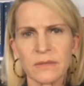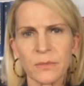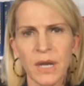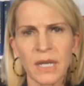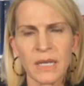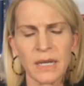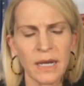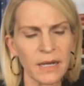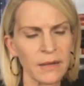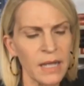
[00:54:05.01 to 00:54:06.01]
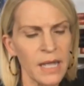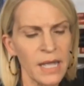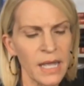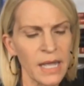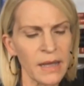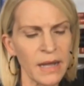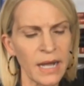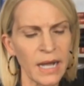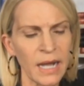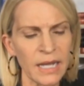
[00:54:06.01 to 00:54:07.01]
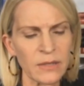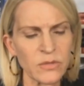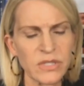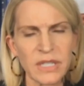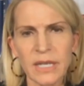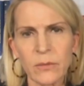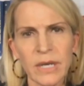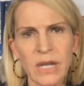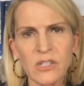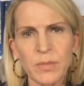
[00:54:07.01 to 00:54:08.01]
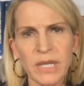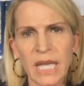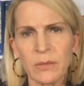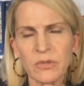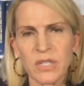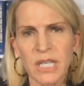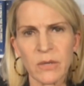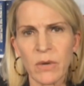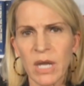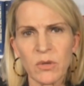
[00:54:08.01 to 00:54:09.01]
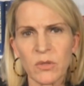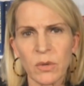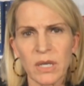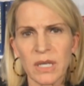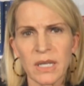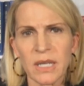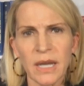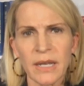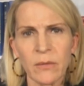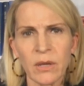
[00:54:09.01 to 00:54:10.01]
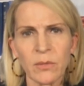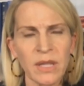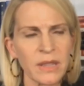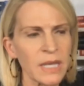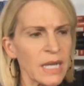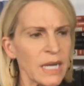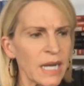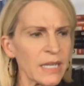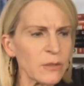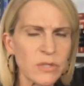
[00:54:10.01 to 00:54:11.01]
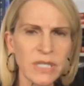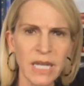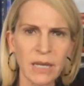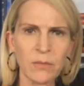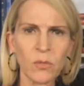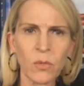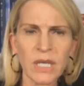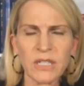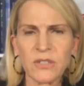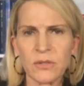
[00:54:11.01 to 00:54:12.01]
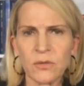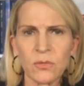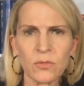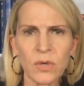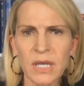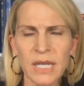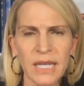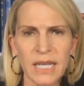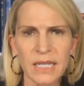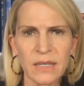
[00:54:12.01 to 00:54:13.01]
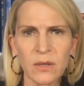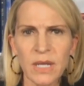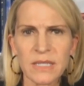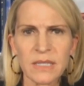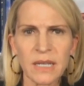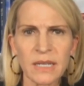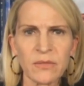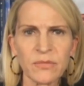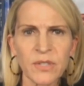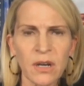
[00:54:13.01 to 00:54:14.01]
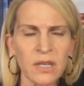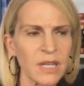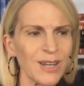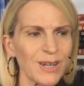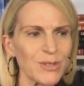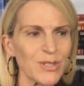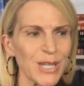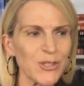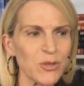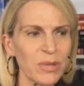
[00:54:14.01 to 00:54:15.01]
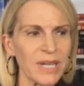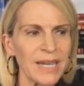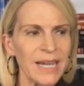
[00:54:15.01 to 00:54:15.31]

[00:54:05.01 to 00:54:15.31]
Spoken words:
right? I don't see anyone else being able to get away with what he got away with. I don't see him wanting to run again. I know that's a lot of talk and conversation, but